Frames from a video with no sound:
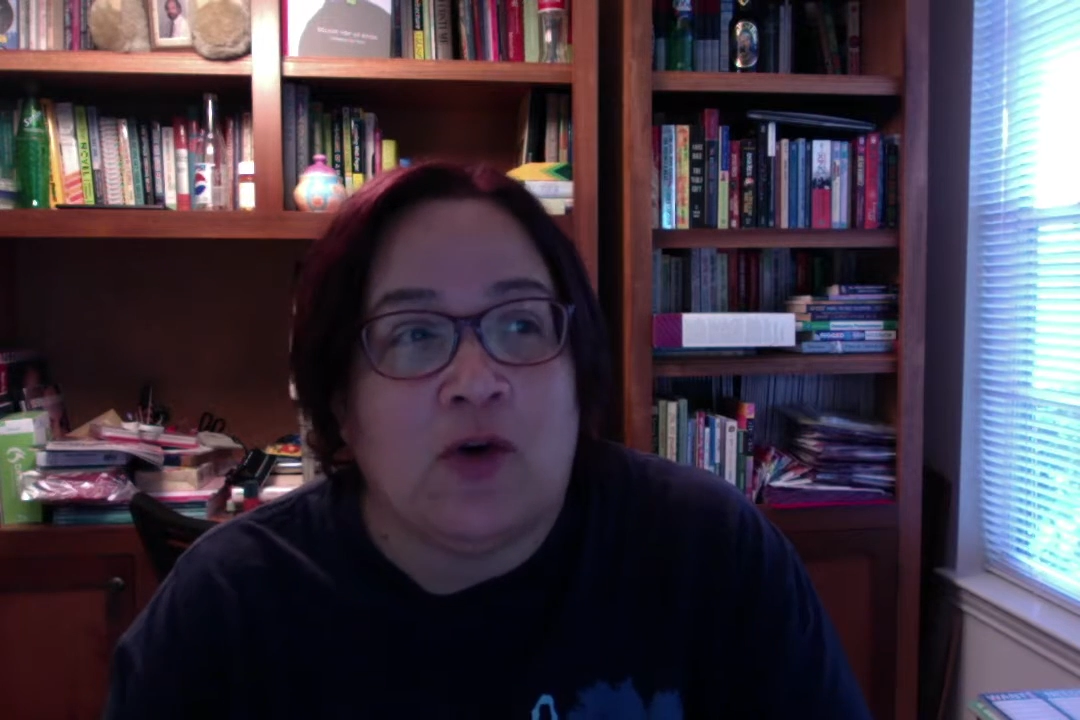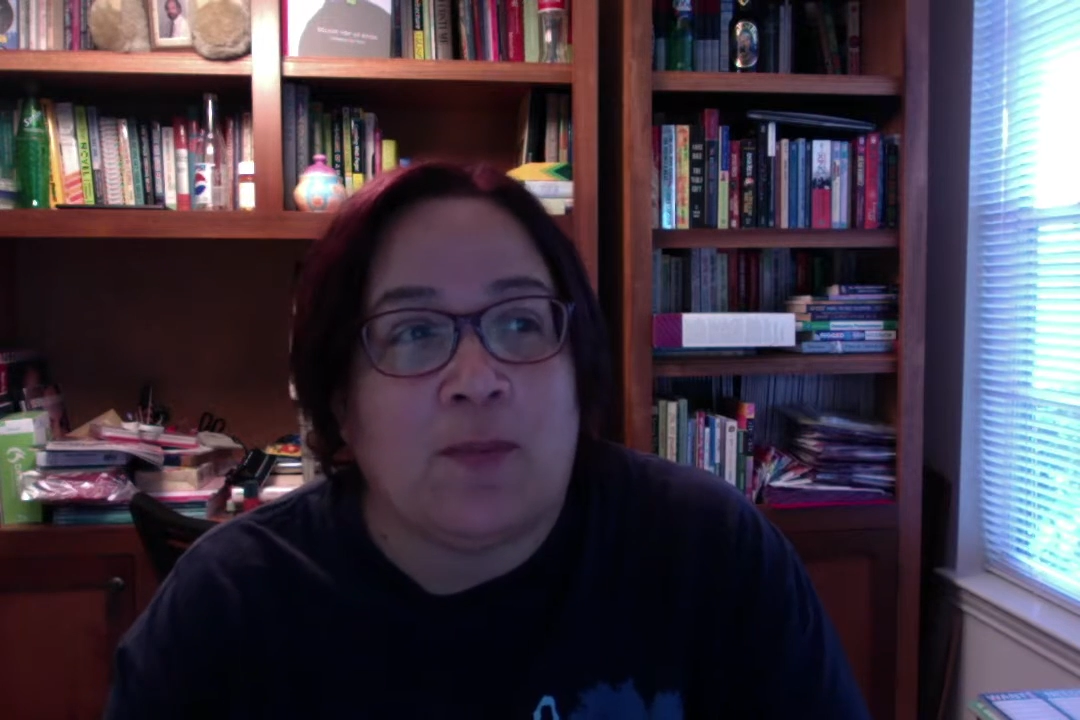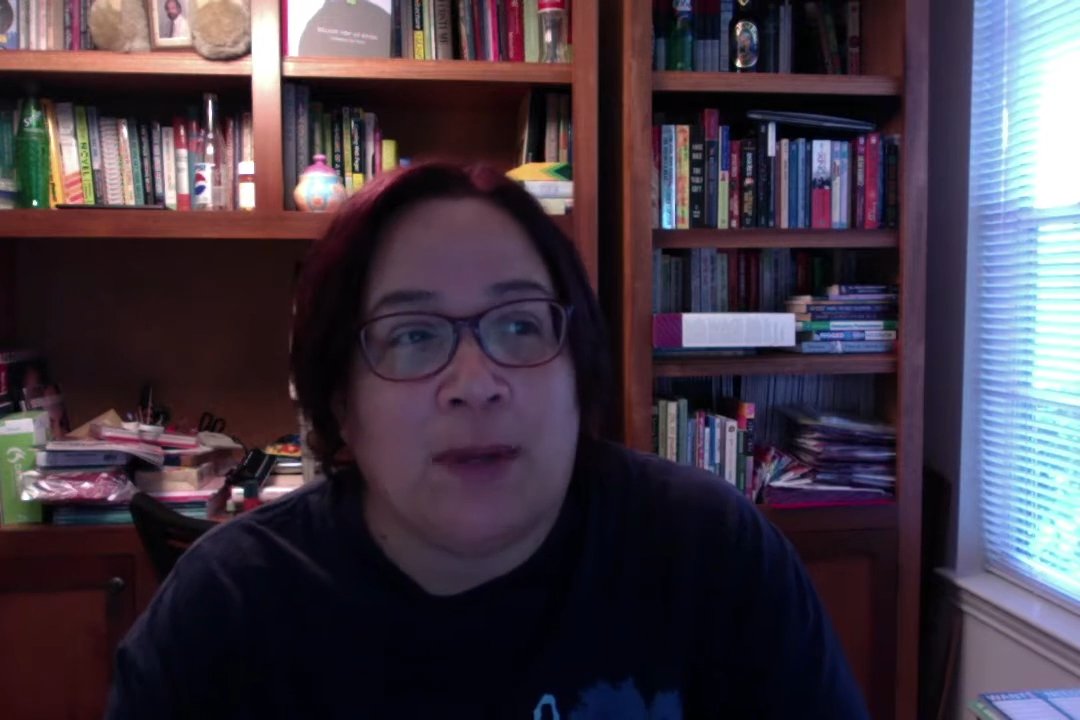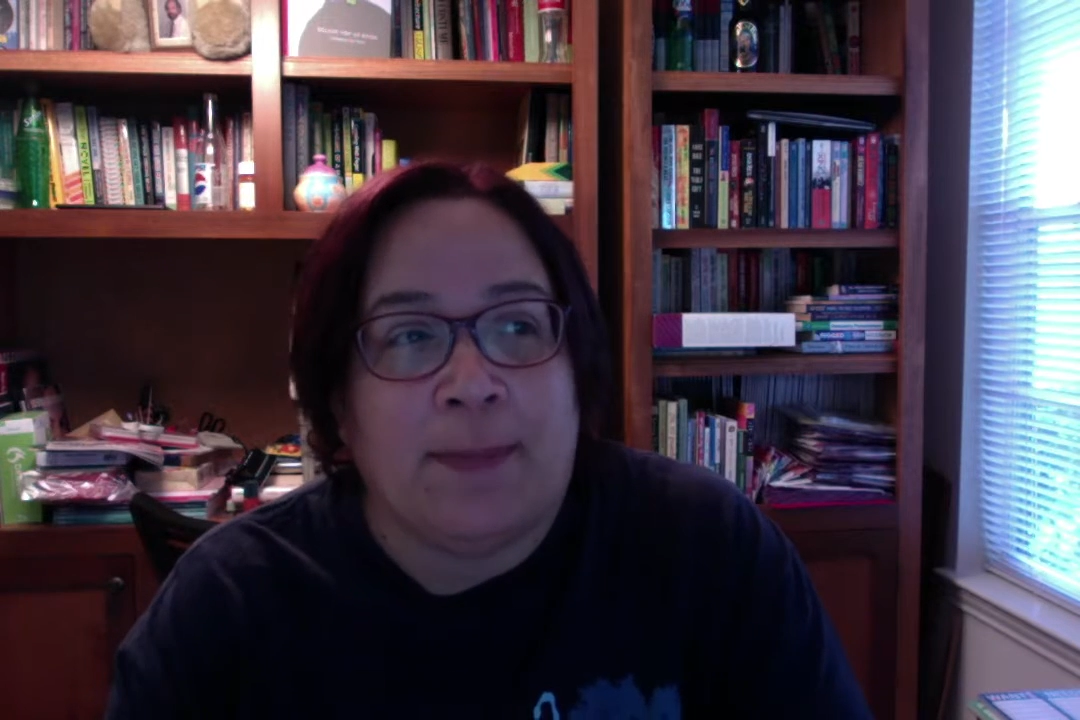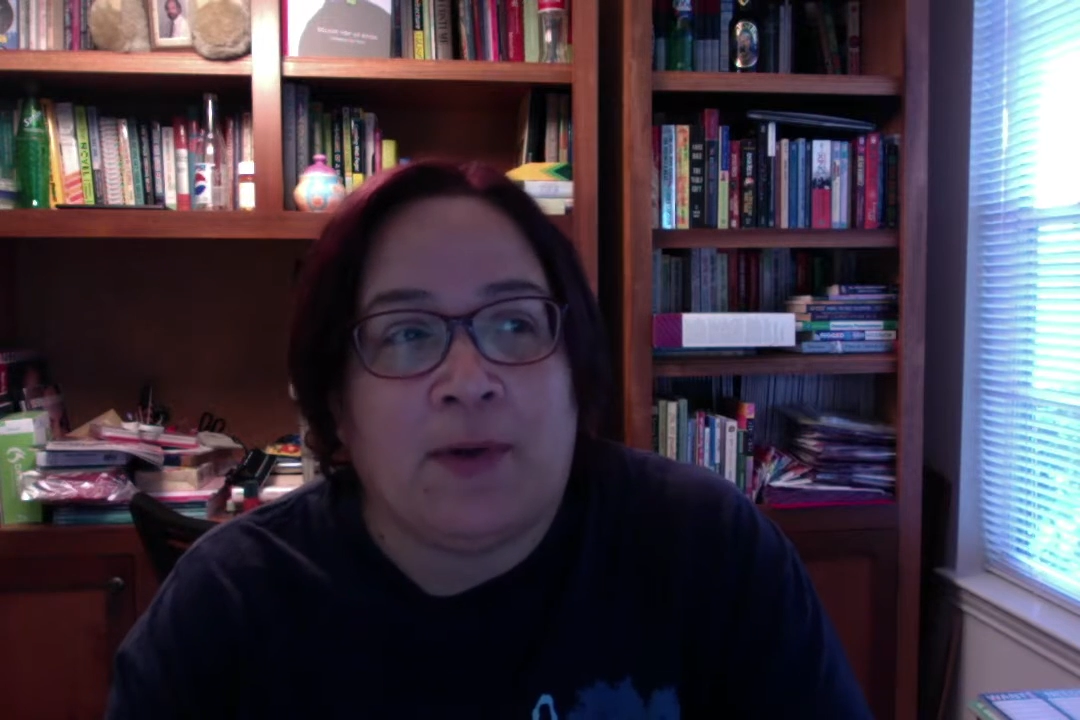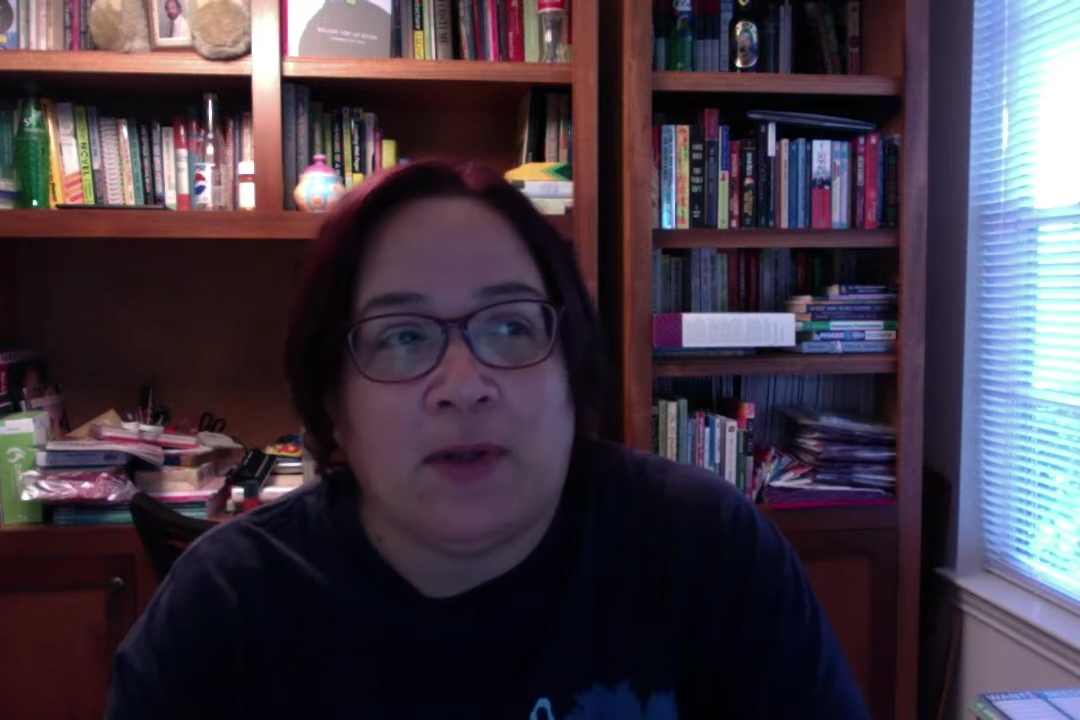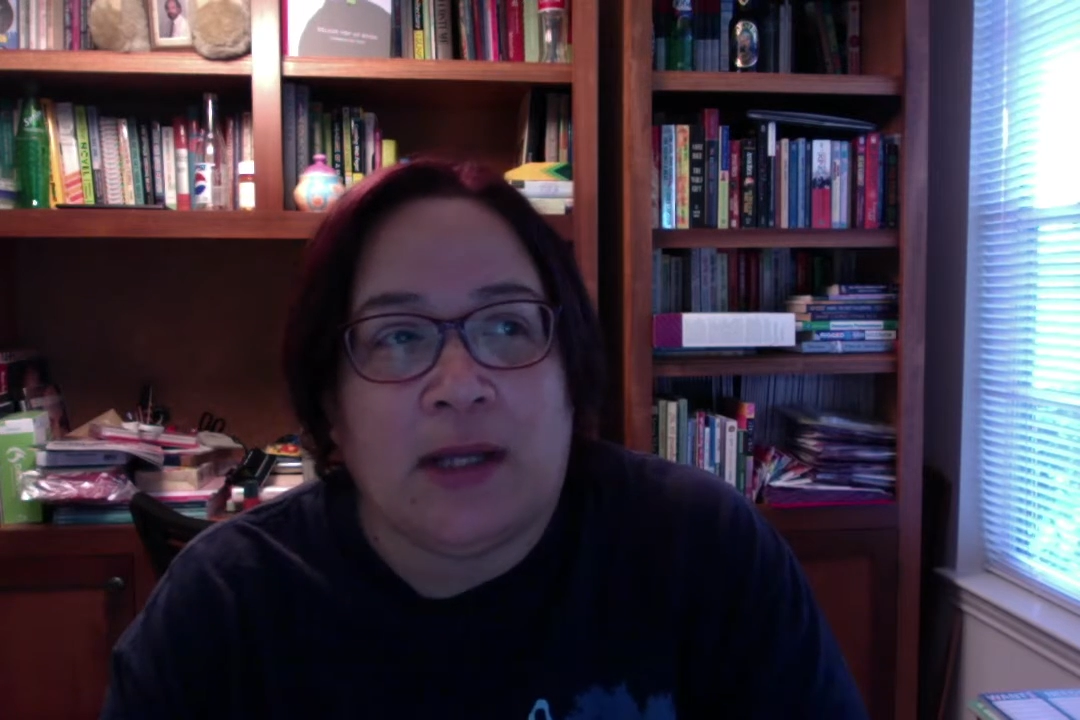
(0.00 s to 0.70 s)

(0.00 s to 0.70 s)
people